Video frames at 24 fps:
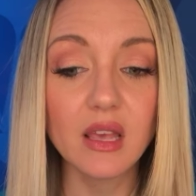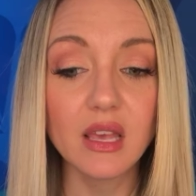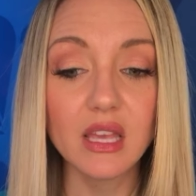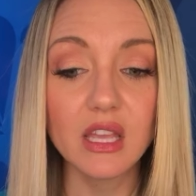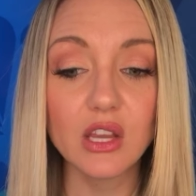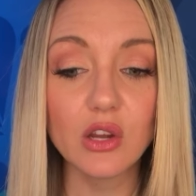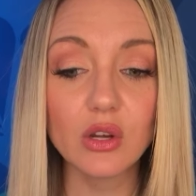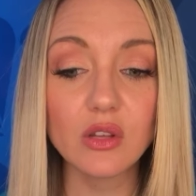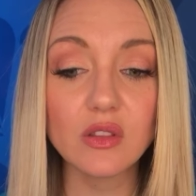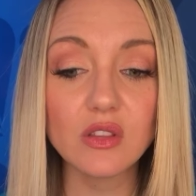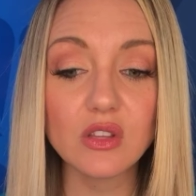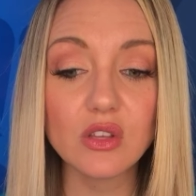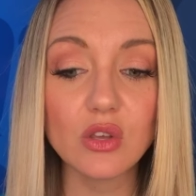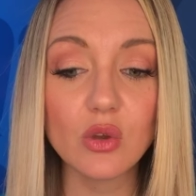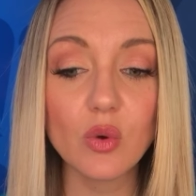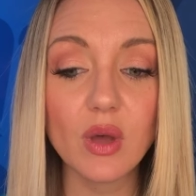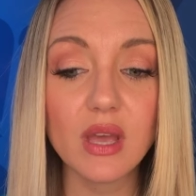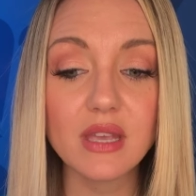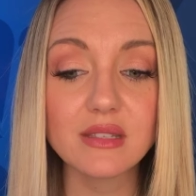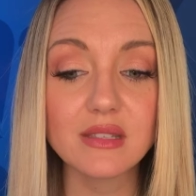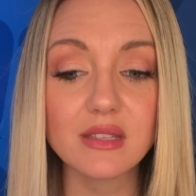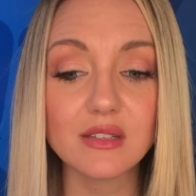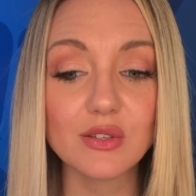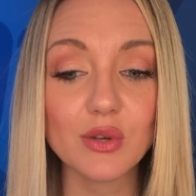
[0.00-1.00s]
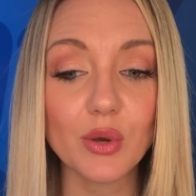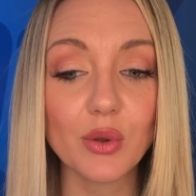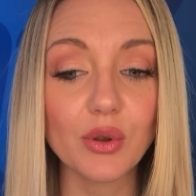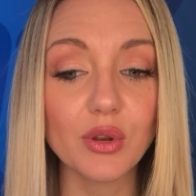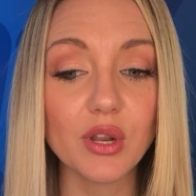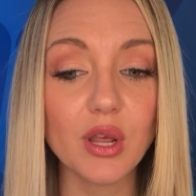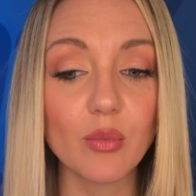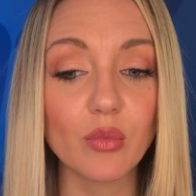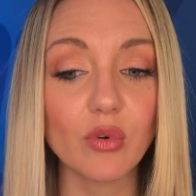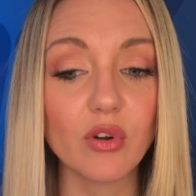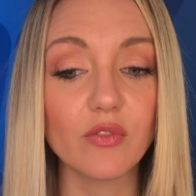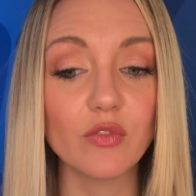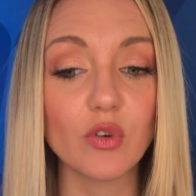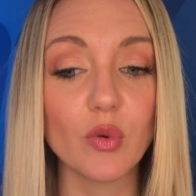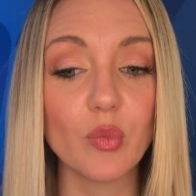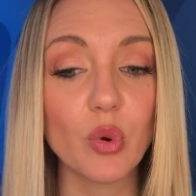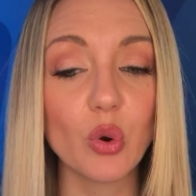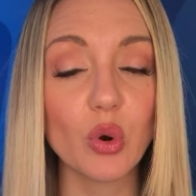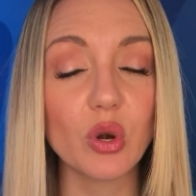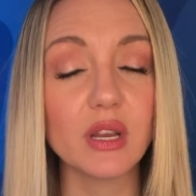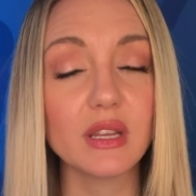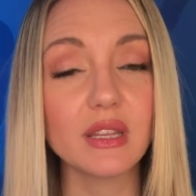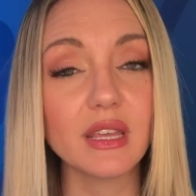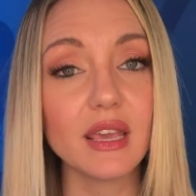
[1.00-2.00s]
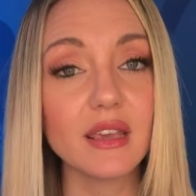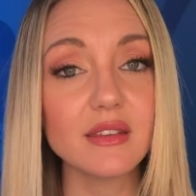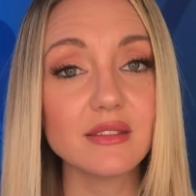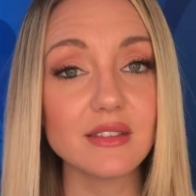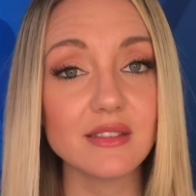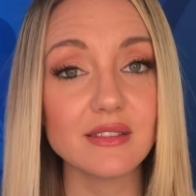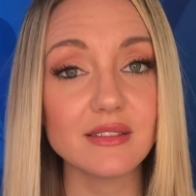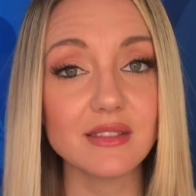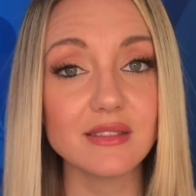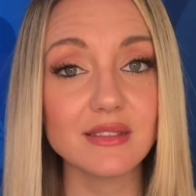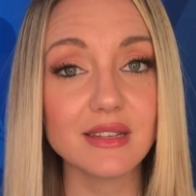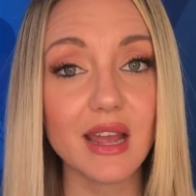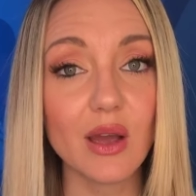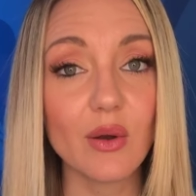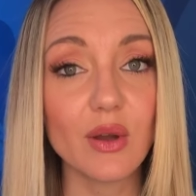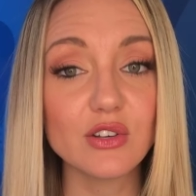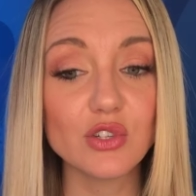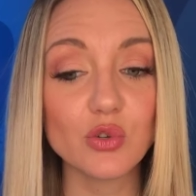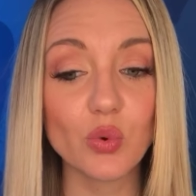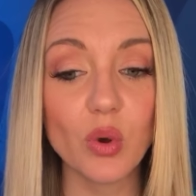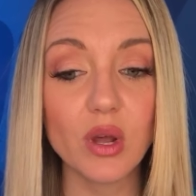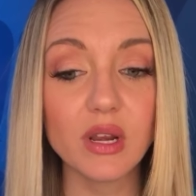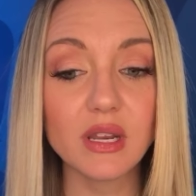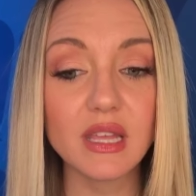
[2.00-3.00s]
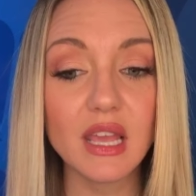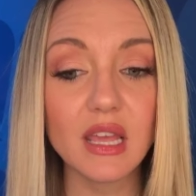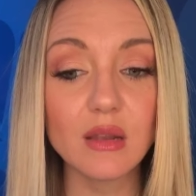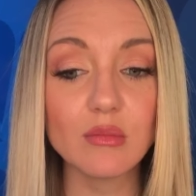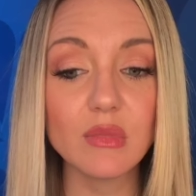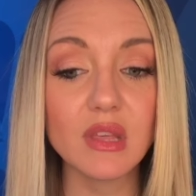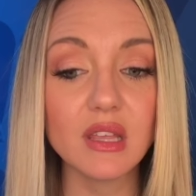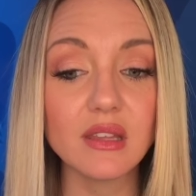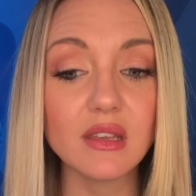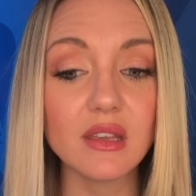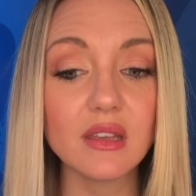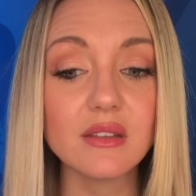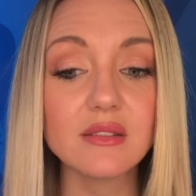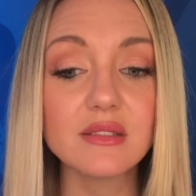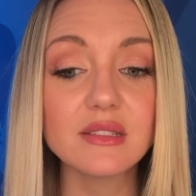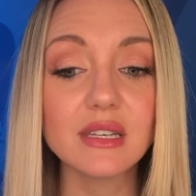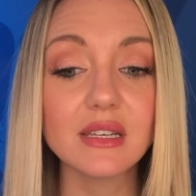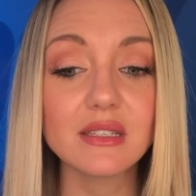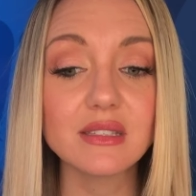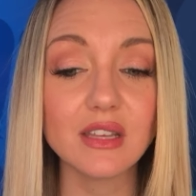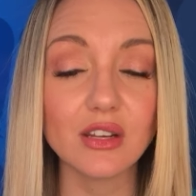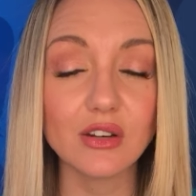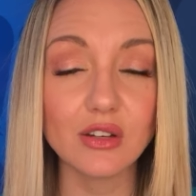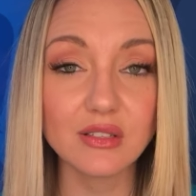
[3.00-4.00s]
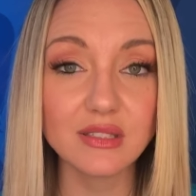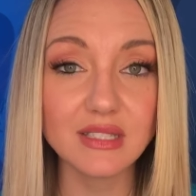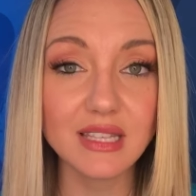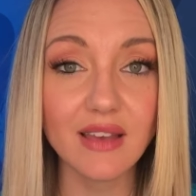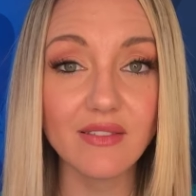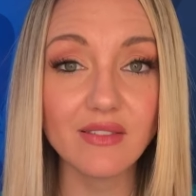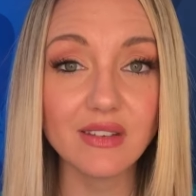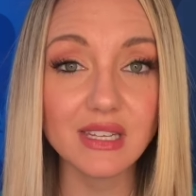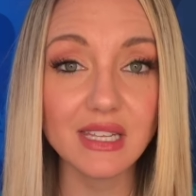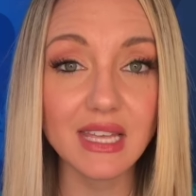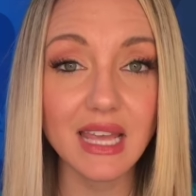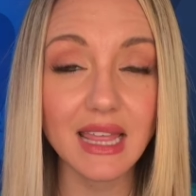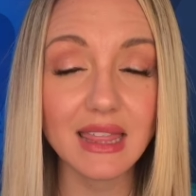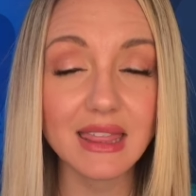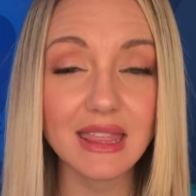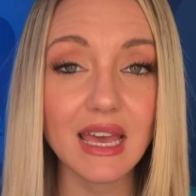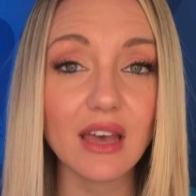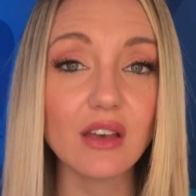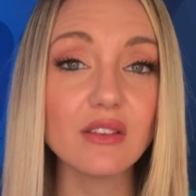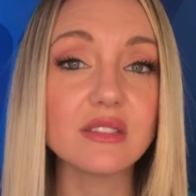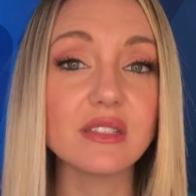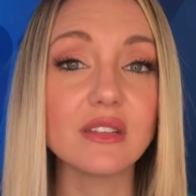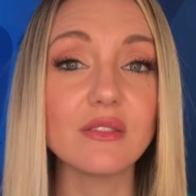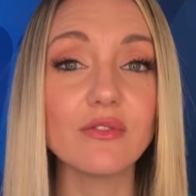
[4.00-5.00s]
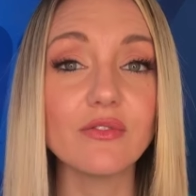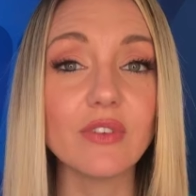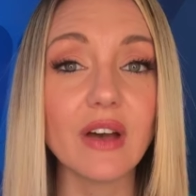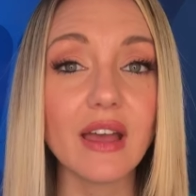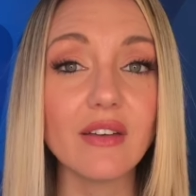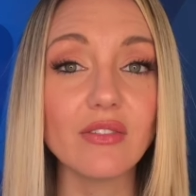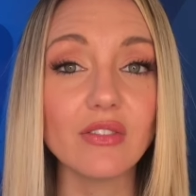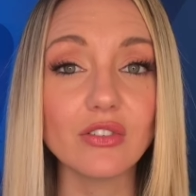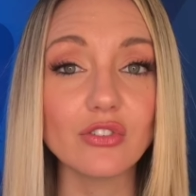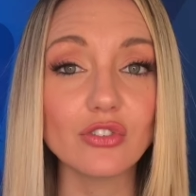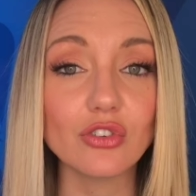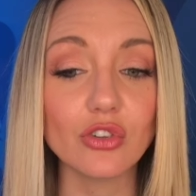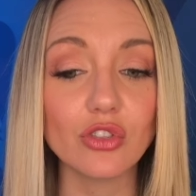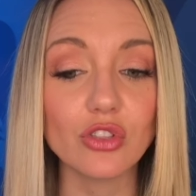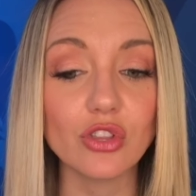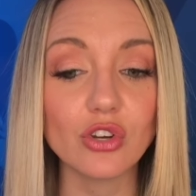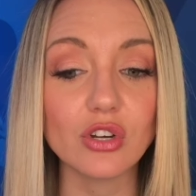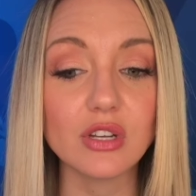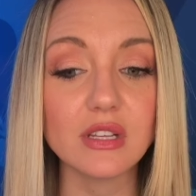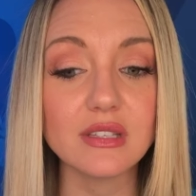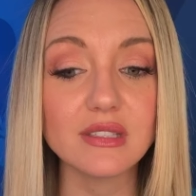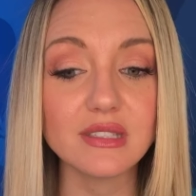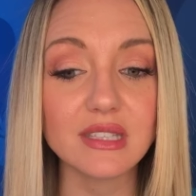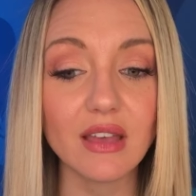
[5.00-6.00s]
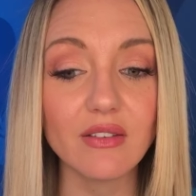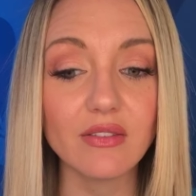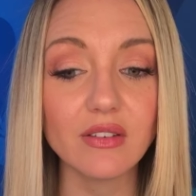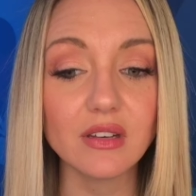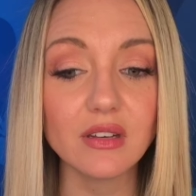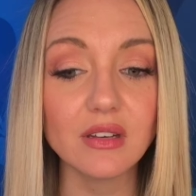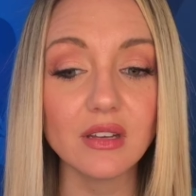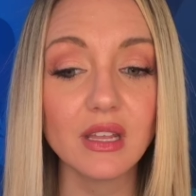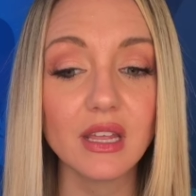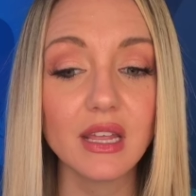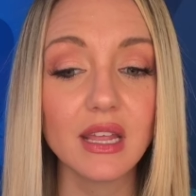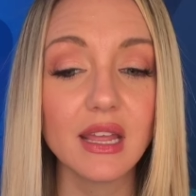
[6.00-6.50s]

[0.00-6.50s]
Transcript: Here in the US, the total number of reported cases is now at 28,678,537.